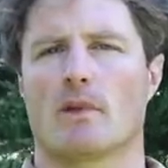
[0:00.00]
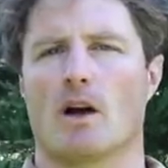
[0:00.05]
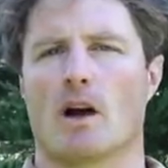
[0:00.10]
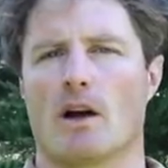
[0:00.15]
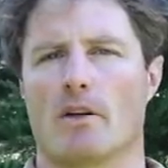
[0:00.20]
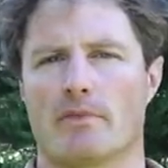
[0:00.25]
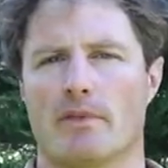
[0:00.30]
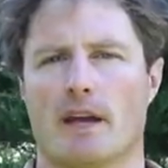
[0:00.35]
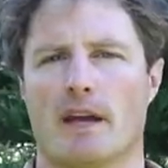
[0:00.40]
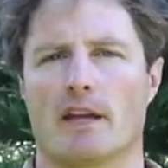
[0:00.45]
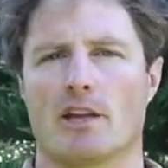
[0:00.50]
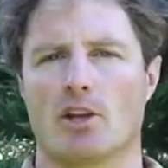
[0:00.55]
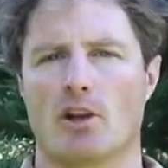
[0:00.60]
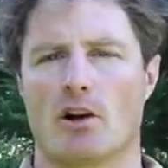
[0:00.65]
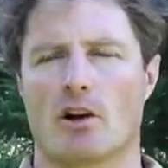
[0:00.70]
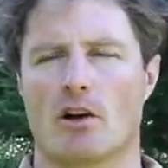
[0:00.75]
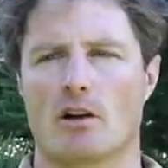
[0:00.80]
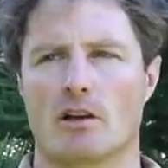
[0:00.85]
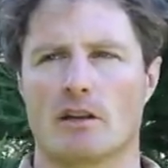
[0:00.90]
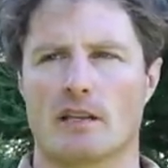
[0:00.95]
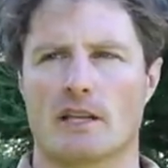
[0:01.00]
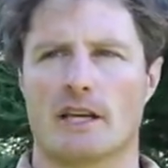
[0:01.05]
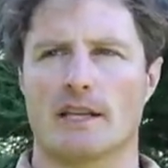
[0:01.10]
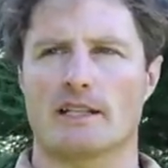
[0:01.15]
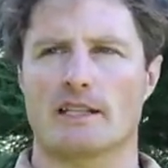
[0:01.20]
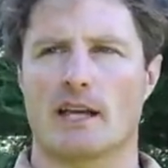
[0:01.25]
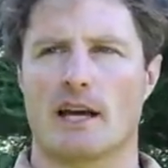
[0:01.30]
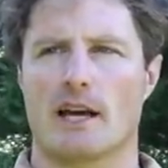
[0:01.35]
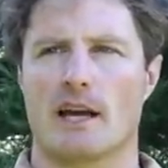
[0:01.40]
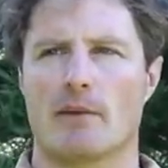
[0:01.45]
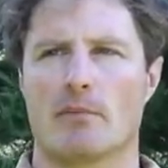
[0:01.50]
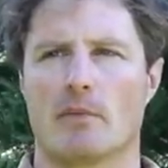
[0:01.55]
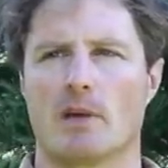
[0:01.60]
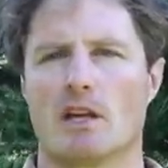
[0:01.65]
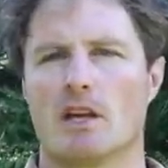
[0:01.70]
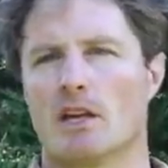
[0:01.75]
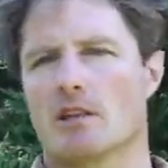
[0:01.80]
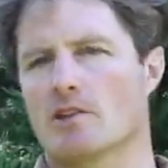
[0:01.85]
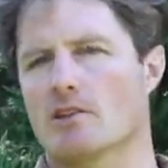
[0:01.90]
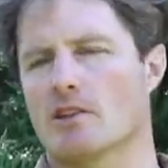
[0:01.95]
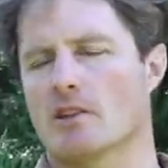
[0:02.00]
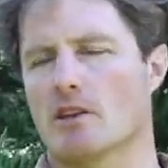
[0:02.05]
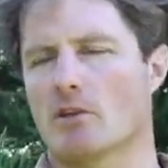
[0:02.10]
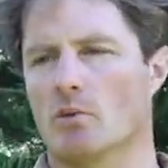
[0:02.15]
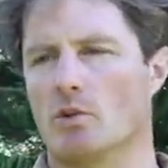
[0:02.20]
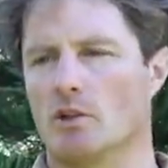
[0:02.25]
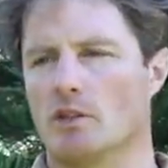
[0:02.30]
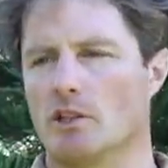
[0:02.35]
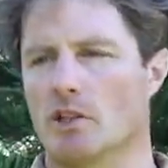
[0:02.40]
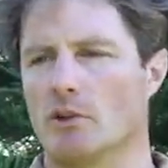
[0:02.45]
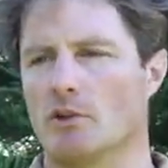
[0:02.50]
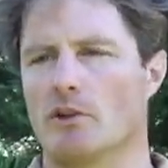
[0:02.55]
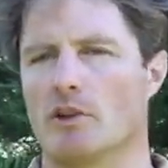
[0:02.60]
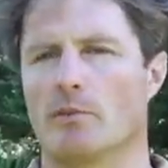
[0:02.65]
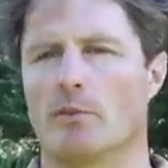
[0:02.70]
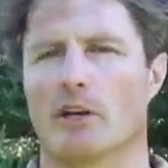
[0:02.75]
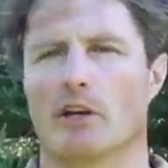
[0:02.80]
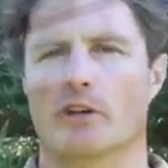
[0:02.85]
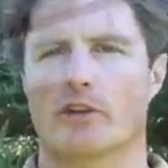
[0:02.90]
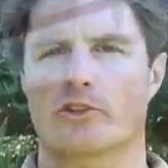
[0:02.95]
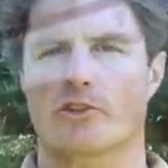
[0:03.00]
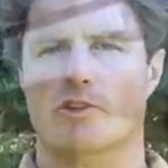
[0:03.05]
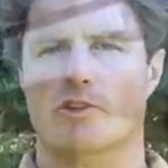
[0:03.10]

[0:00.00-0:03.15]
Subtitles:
off that yard at that time. So then we'll load them on a